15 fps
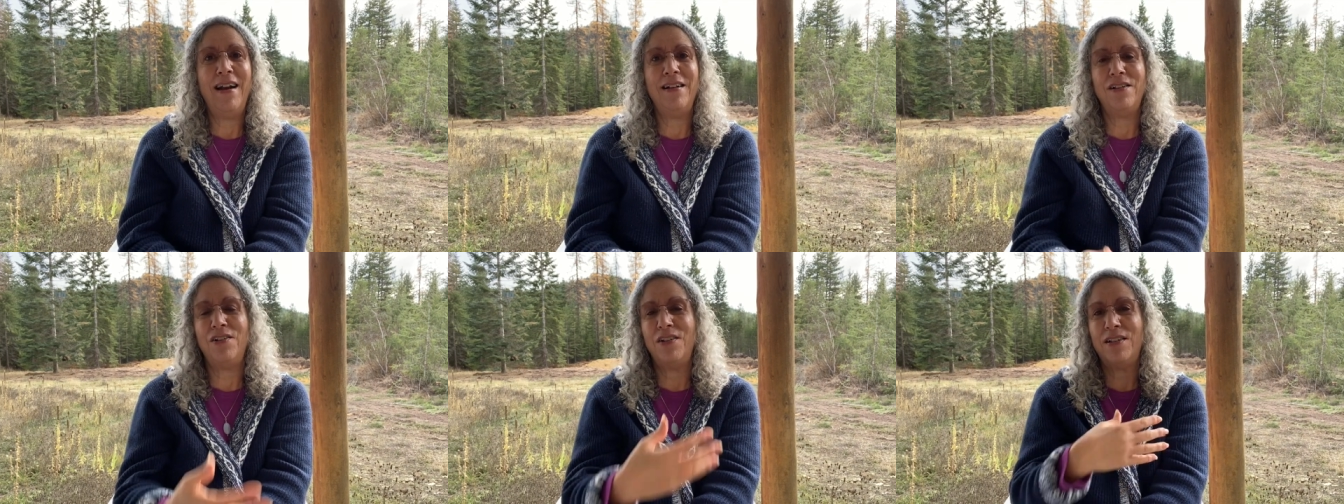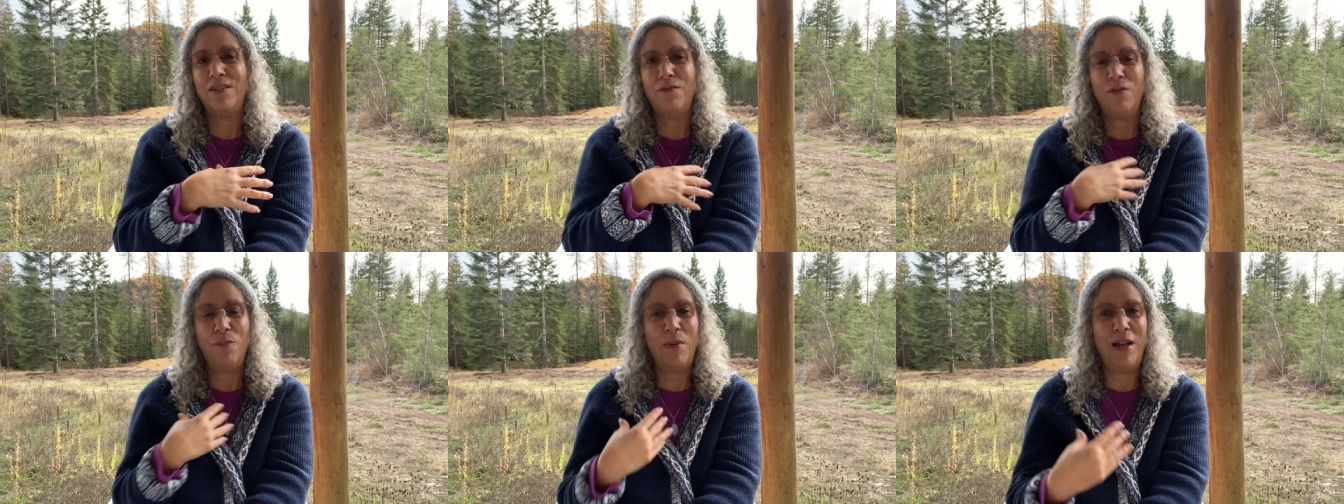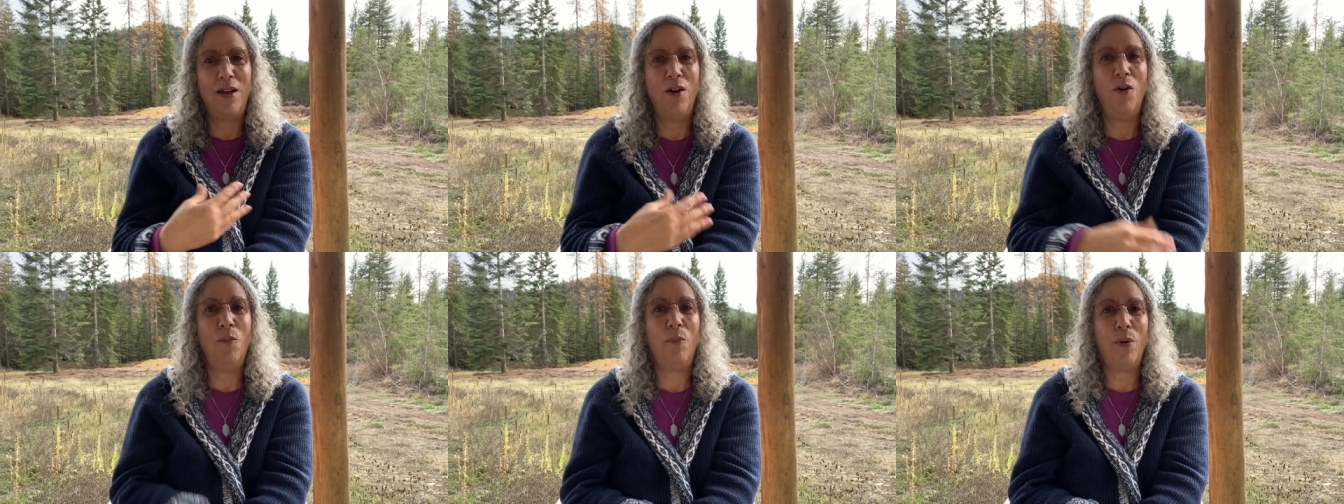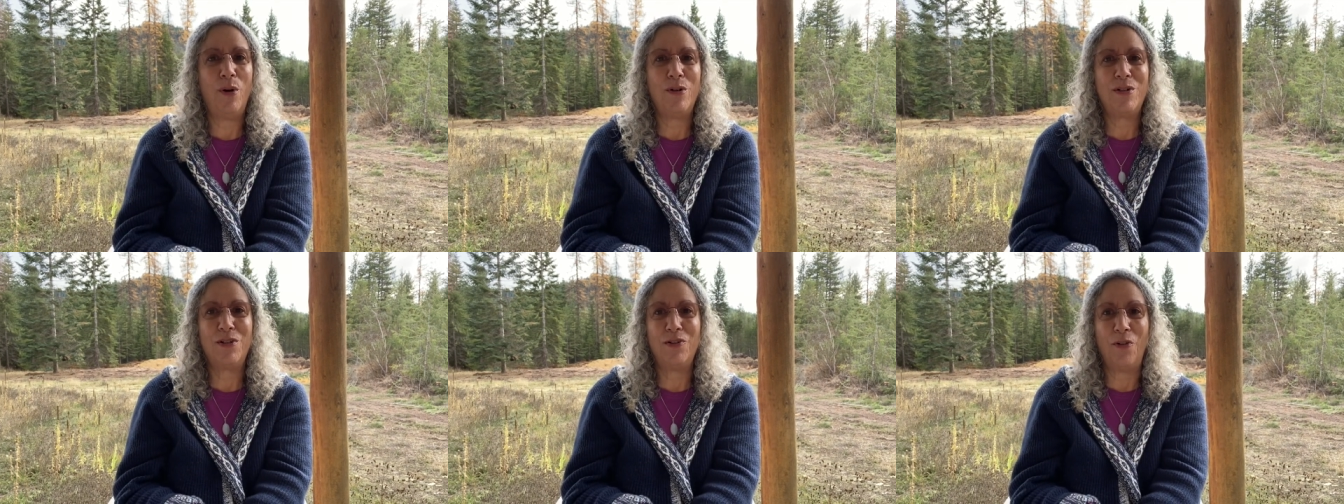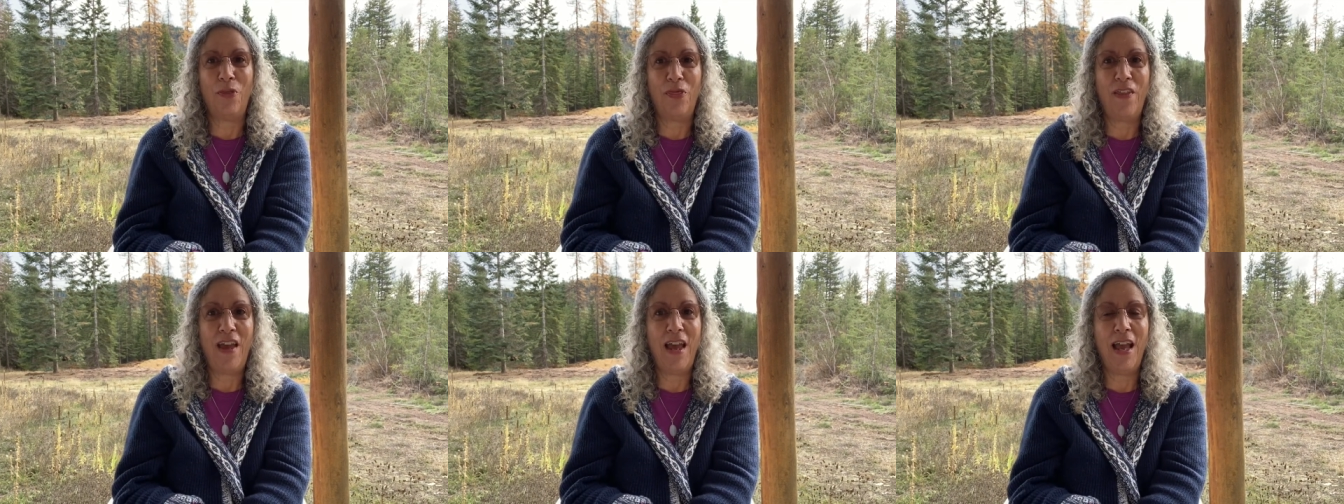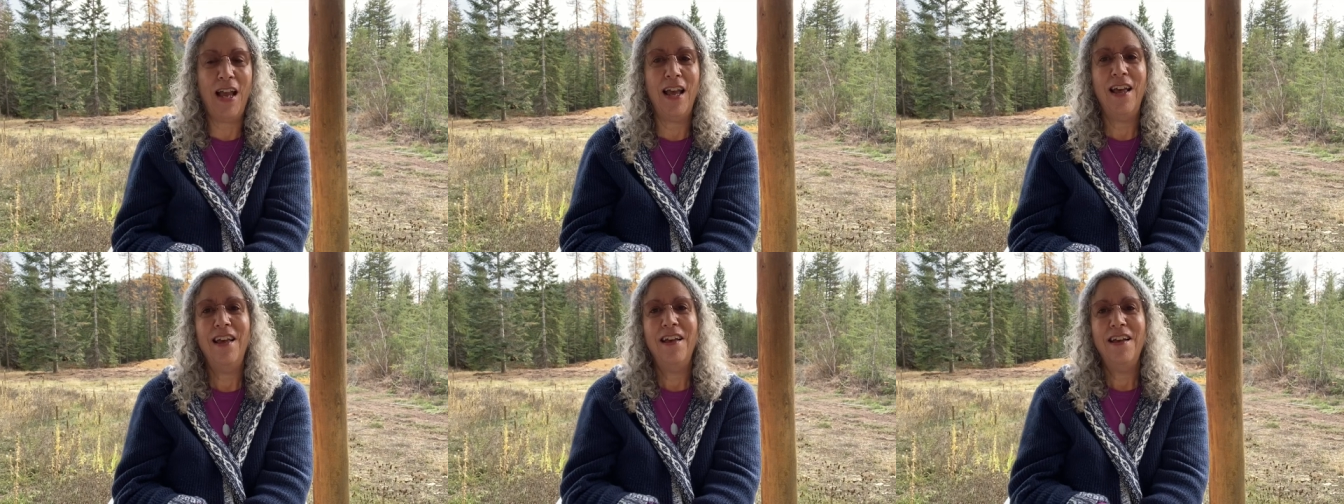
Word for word: It's just for my own personal thing.